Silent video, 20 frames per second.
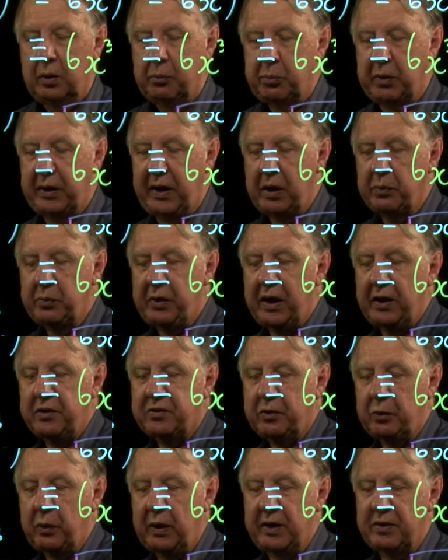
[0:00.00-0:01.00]
But how many x
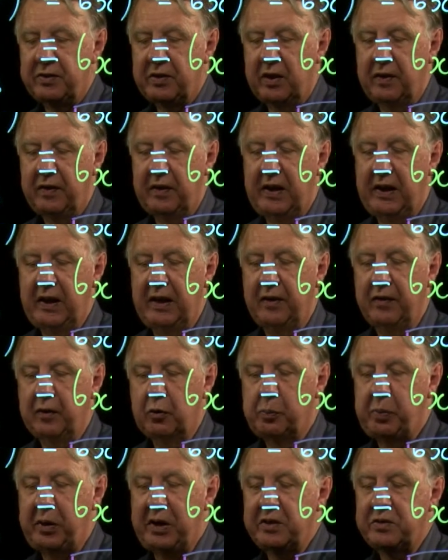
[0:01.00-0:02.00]
squareds are there here? There
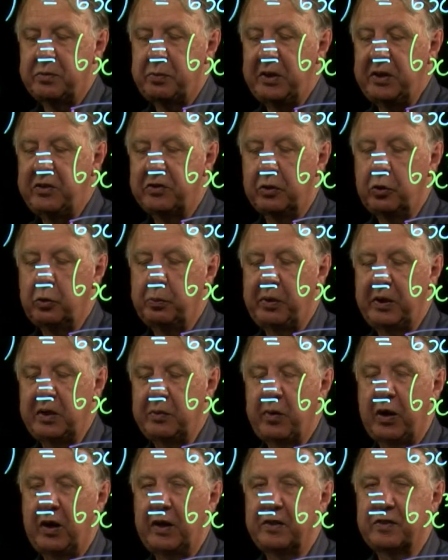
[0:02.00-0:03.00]
appear to be 2p
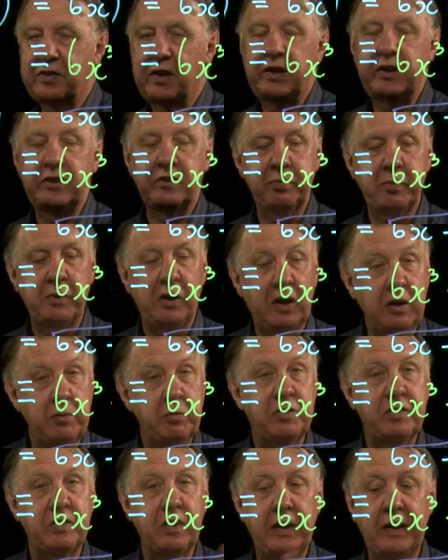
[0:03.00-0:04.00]
minus h, but I'm
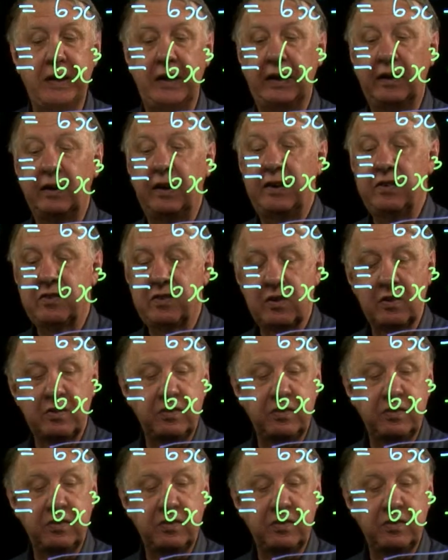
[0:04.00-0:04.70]
saying it's the